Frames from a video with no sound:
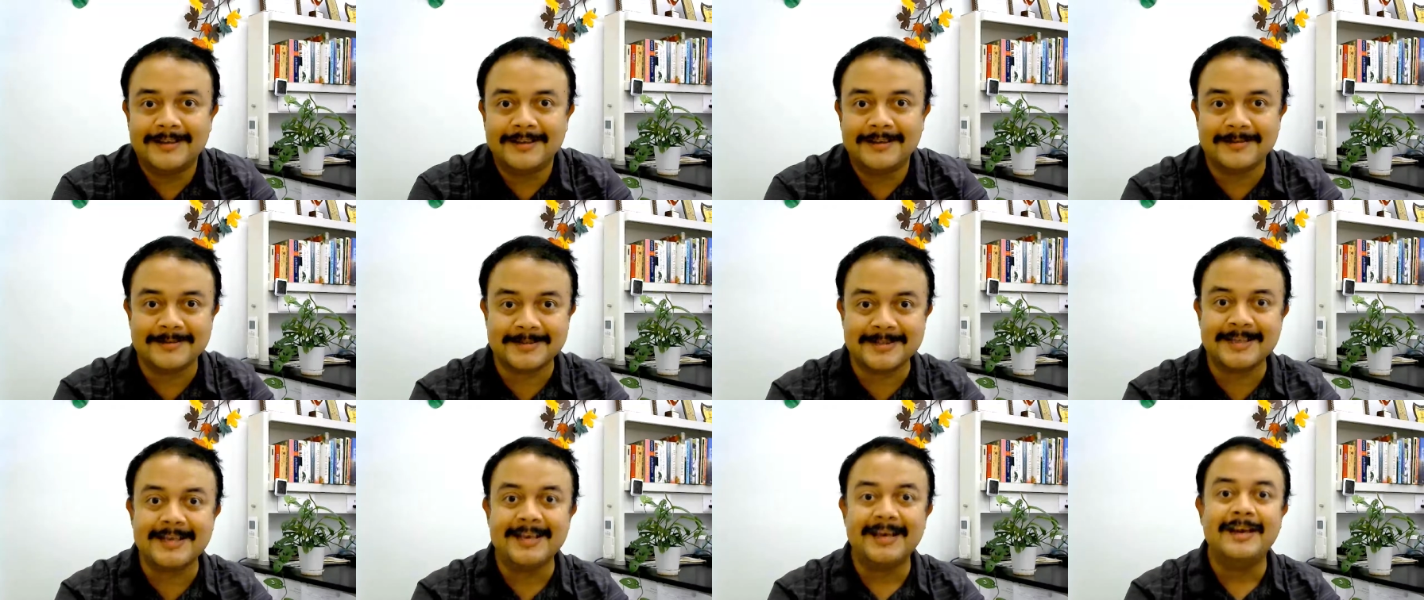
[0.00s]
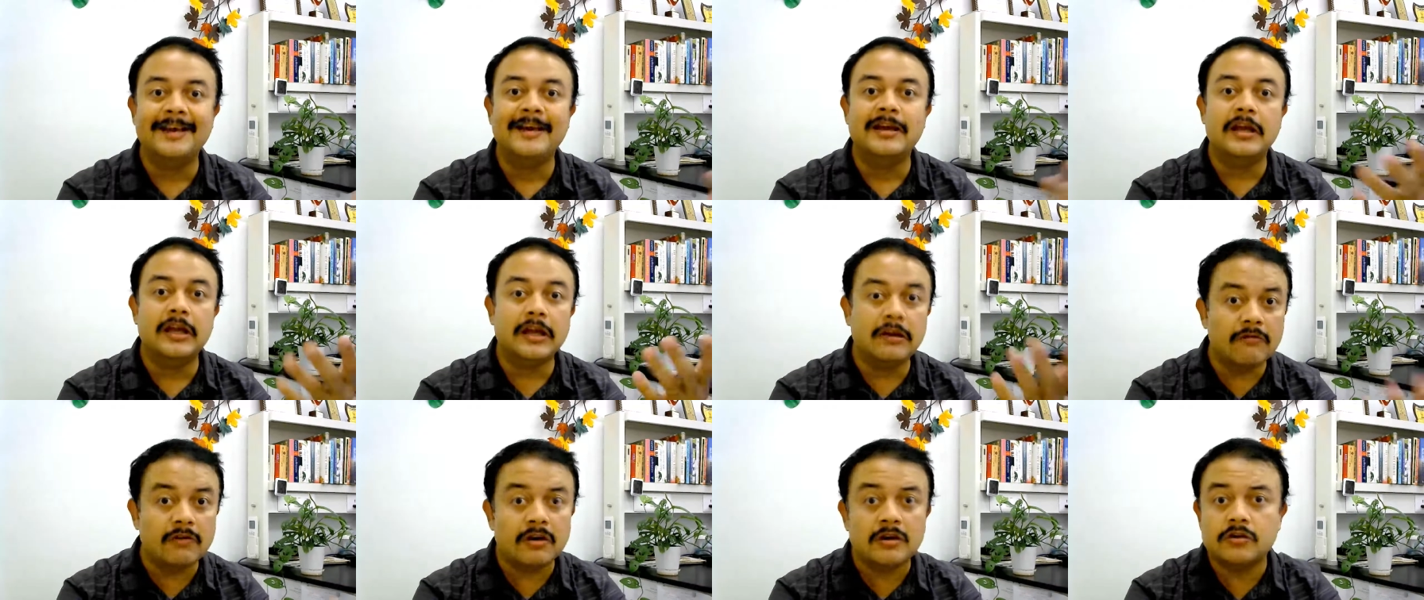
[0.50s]
You see,
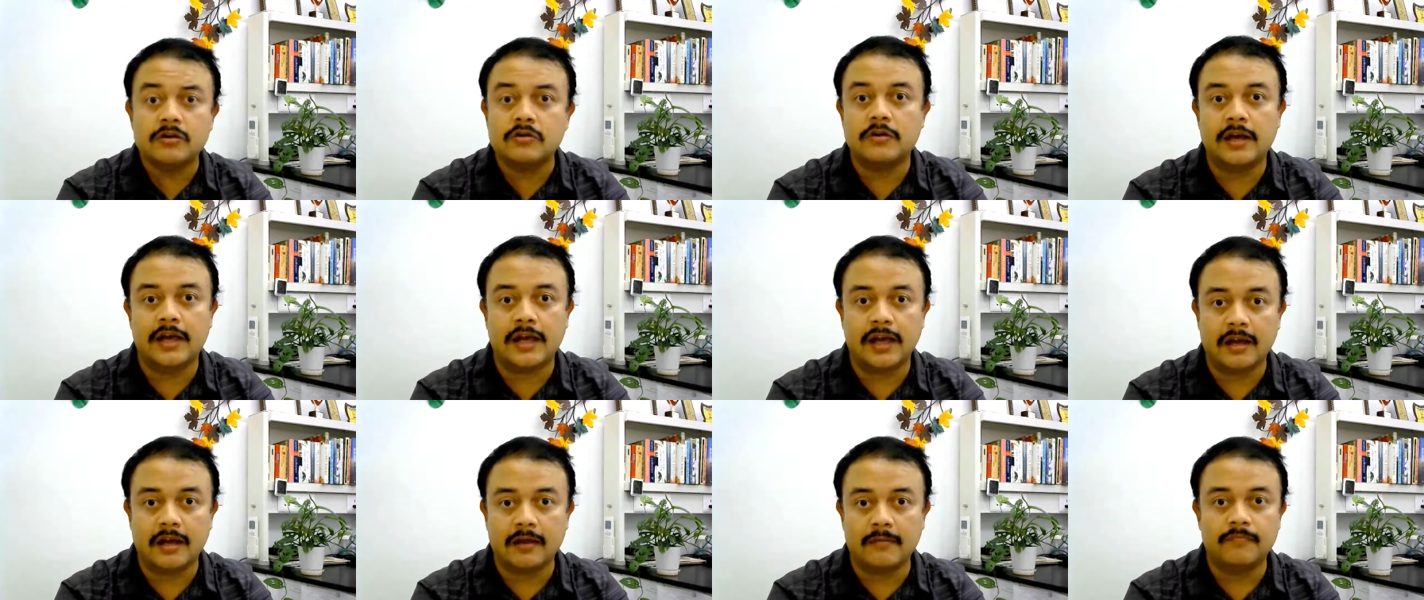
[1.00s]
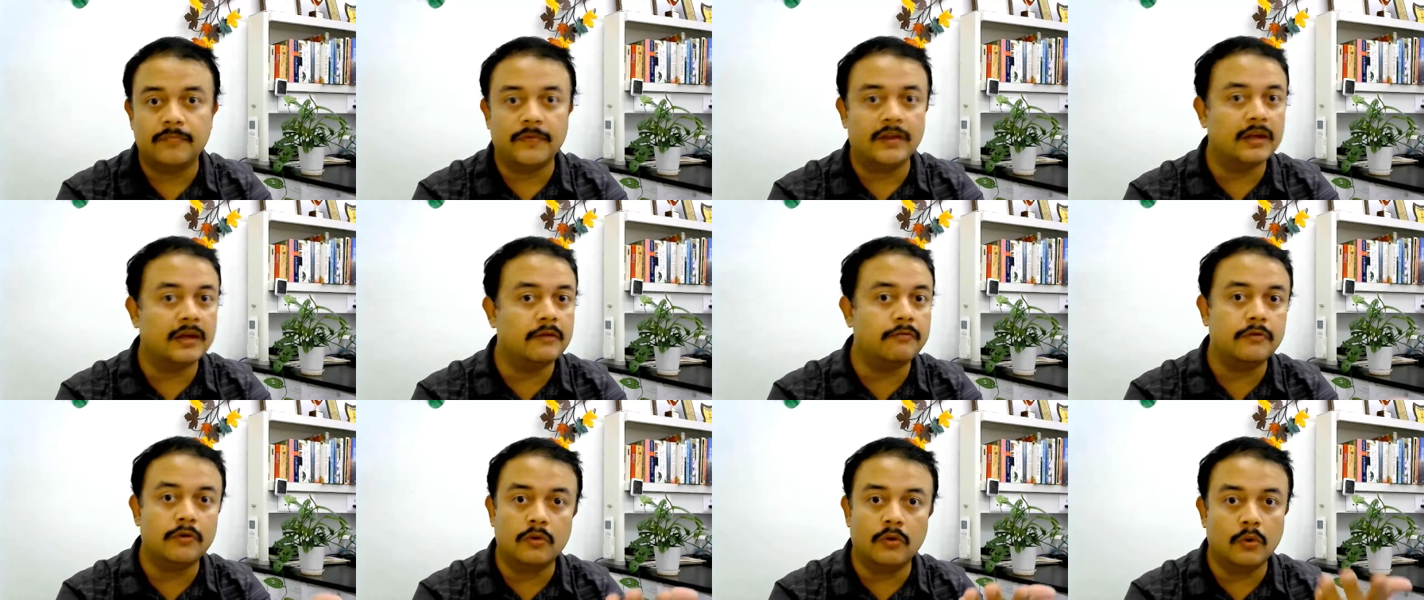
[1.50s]
even today,
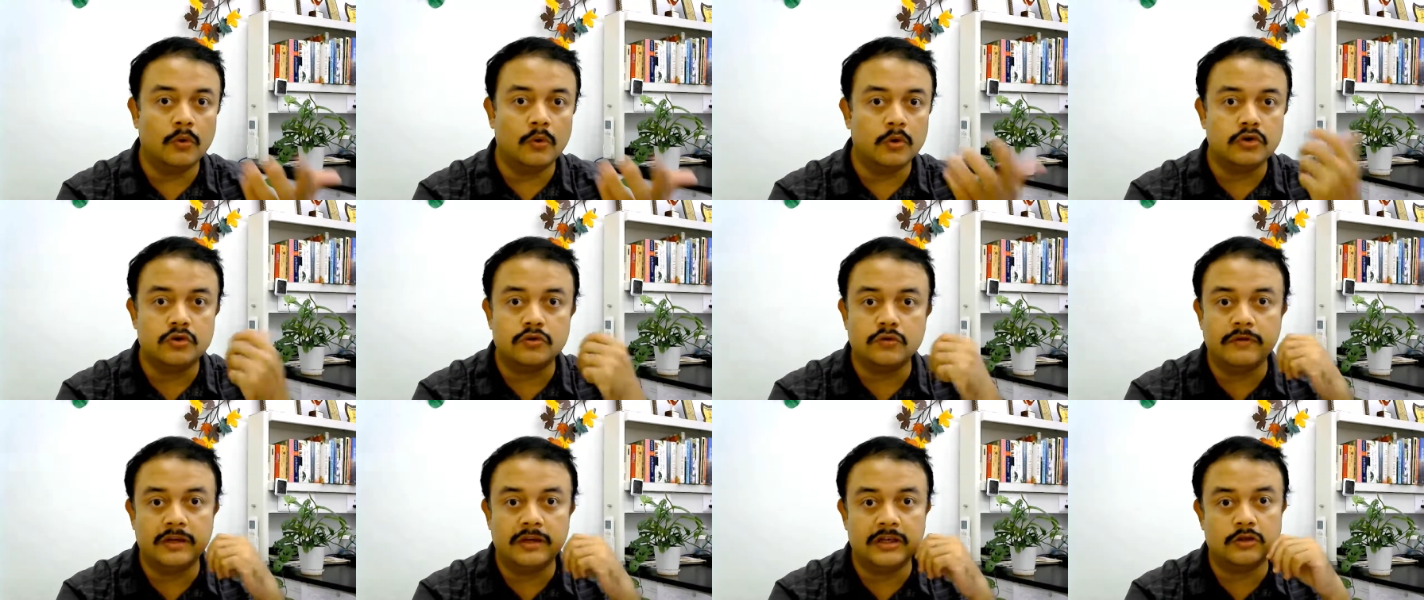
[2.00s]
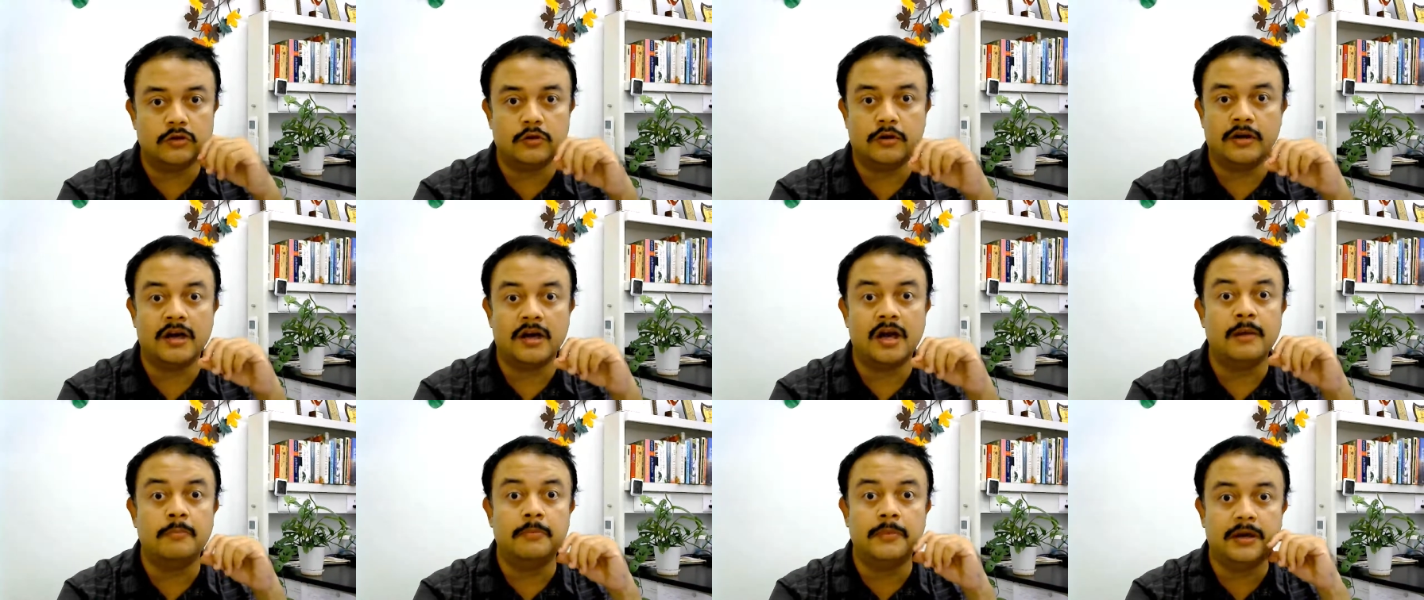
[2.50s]
if you go to Victoria and
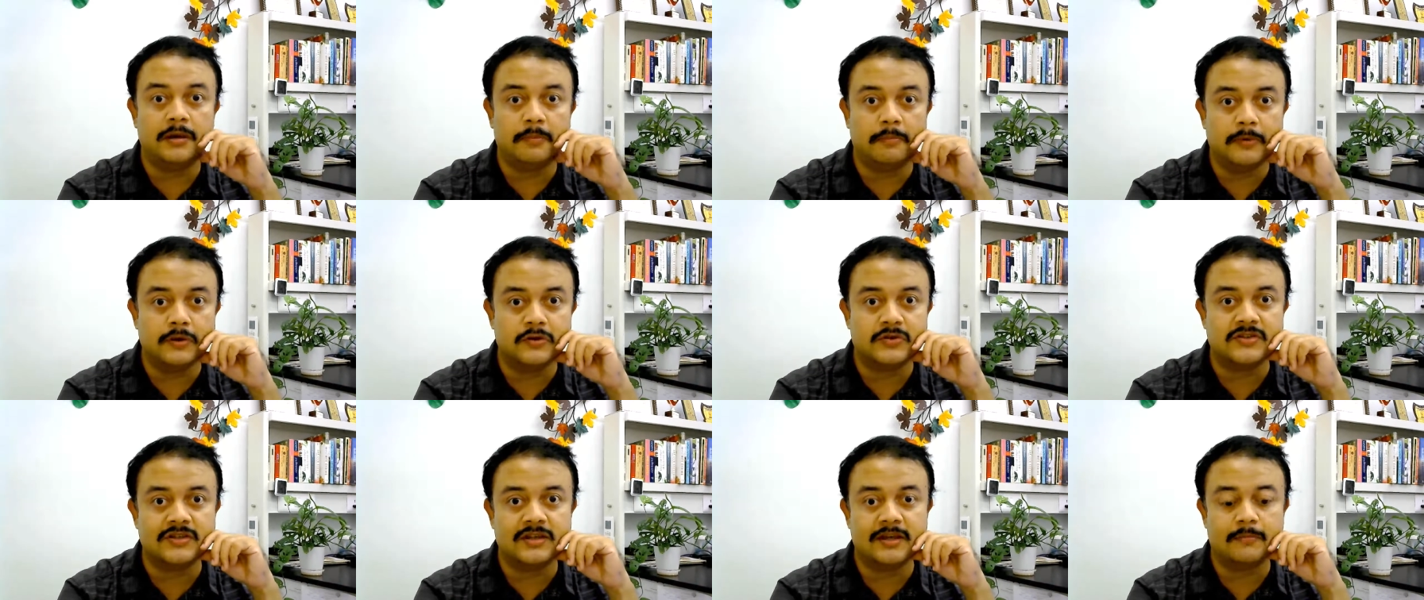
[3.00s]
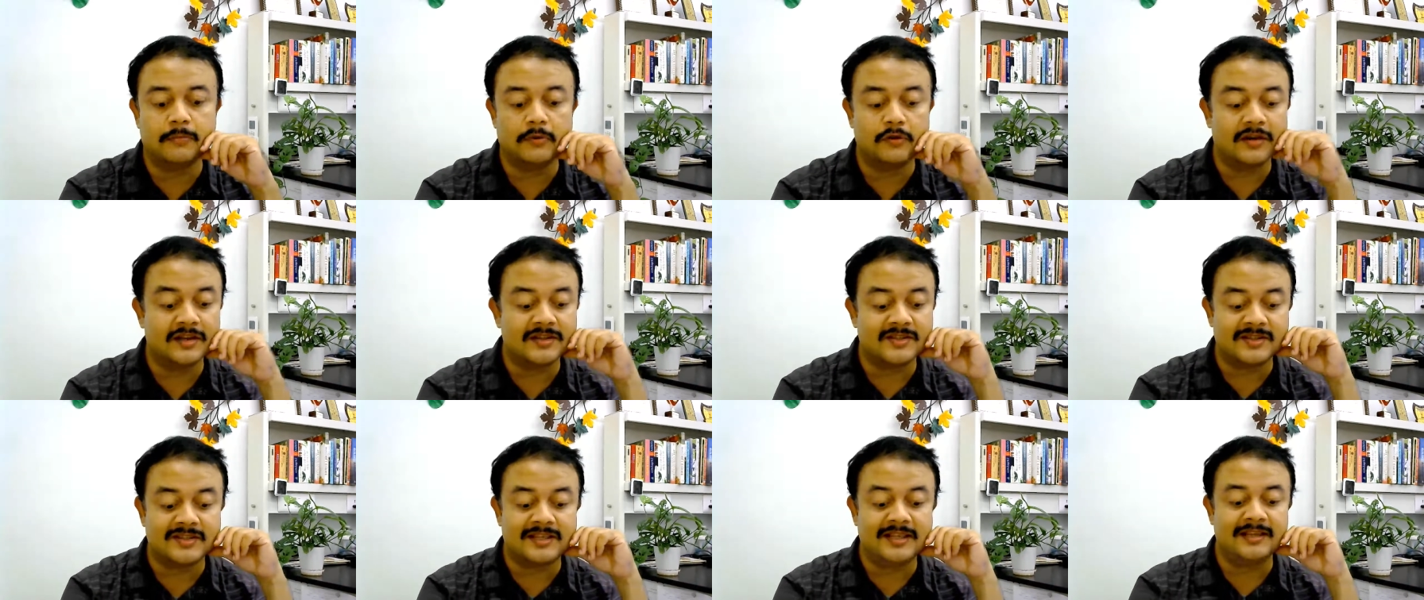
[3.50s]
Albert Museum, you
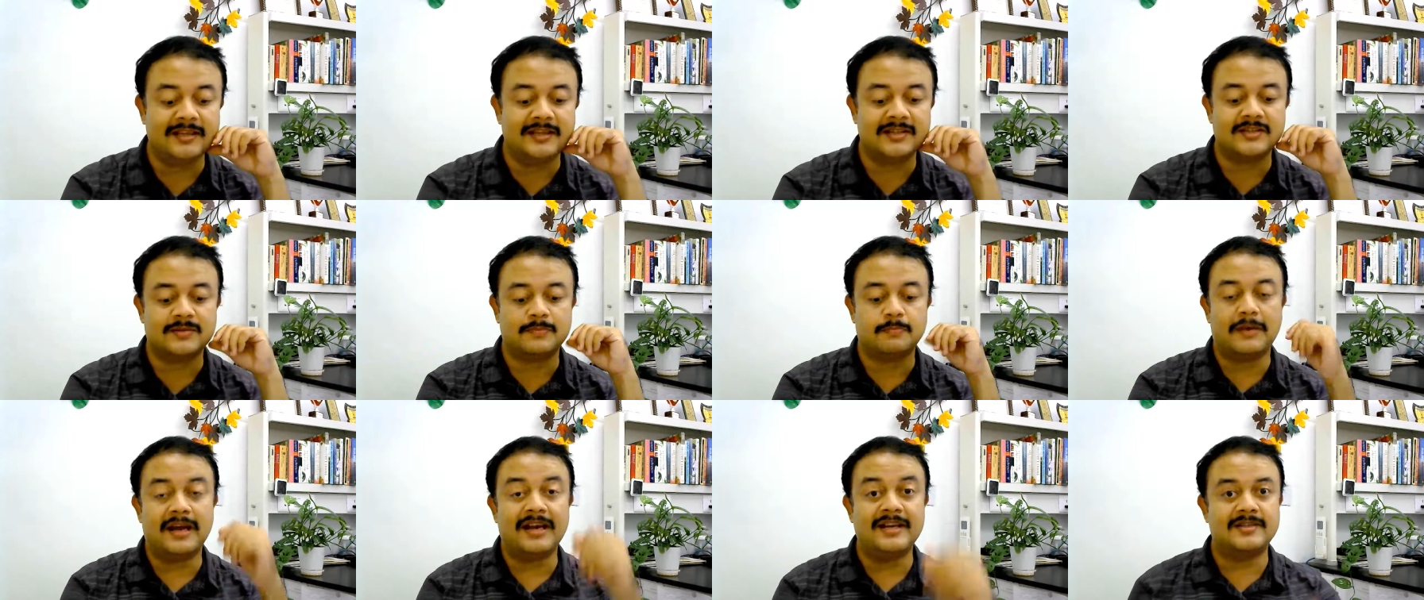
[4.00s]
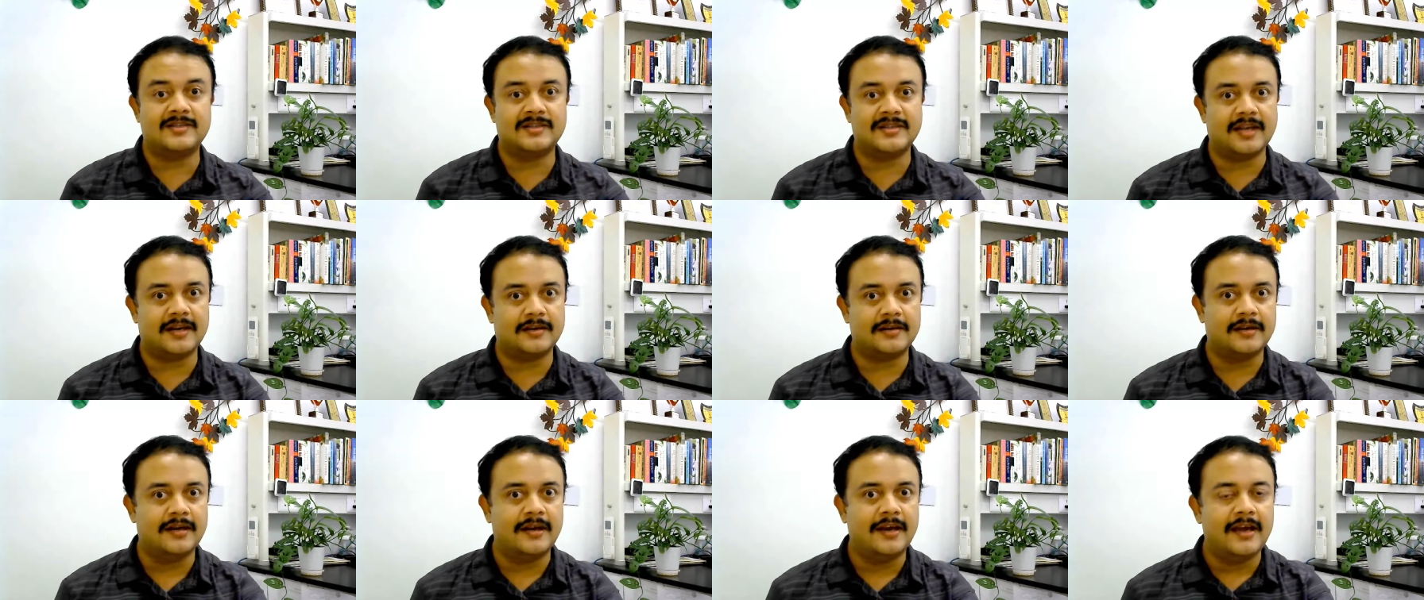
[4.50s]
can see this
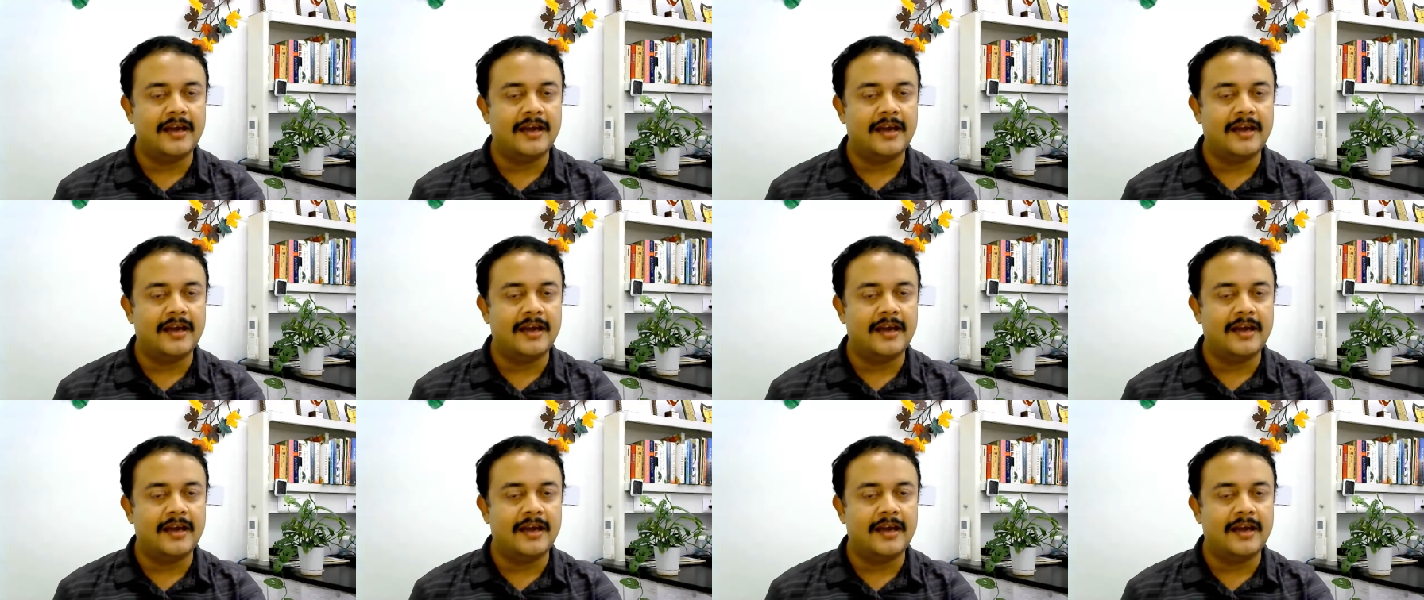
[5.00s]
mindset.